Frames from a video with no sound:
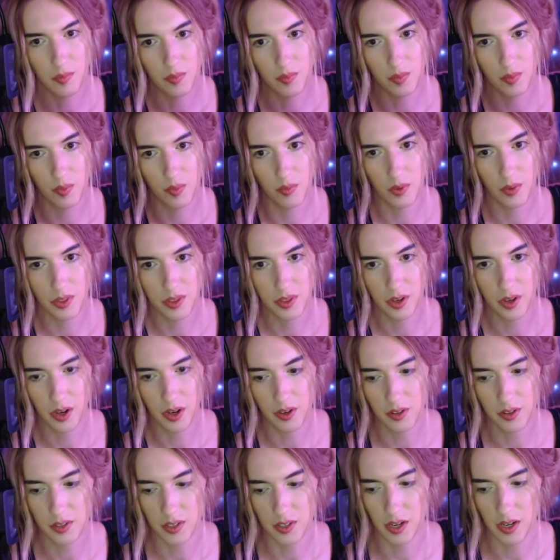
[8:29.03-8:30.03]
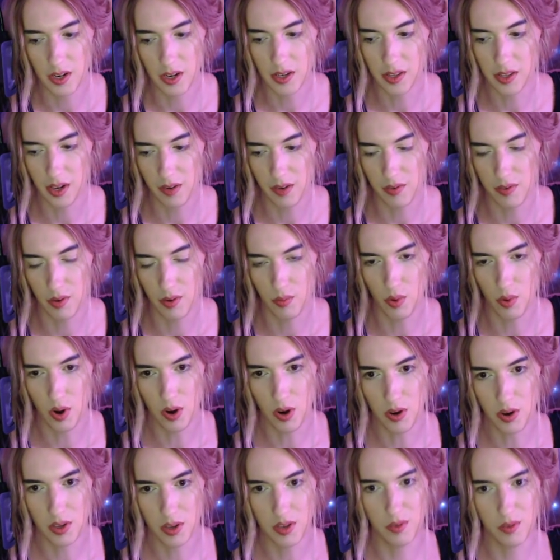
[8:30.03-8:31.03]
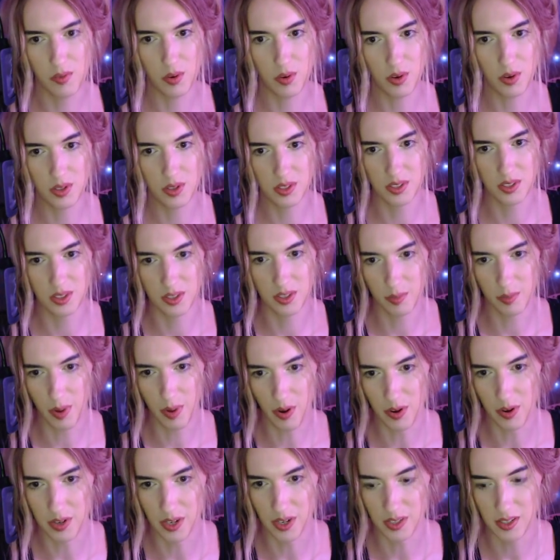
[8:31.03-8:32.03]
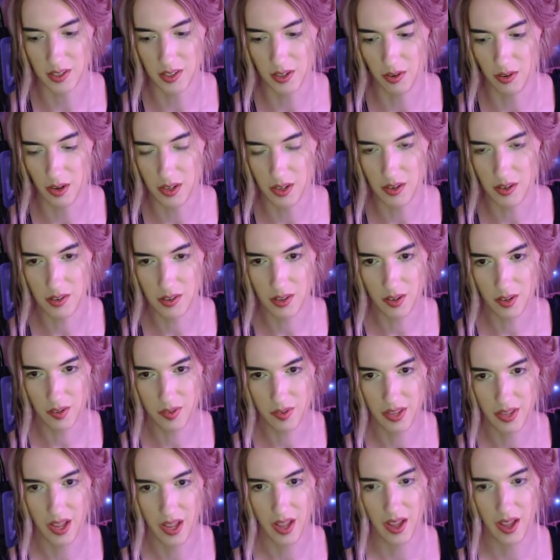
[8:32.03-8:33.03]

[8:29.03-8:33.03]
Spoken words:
with the understanding that if you're wrong, you of course just apologize and correct yourself.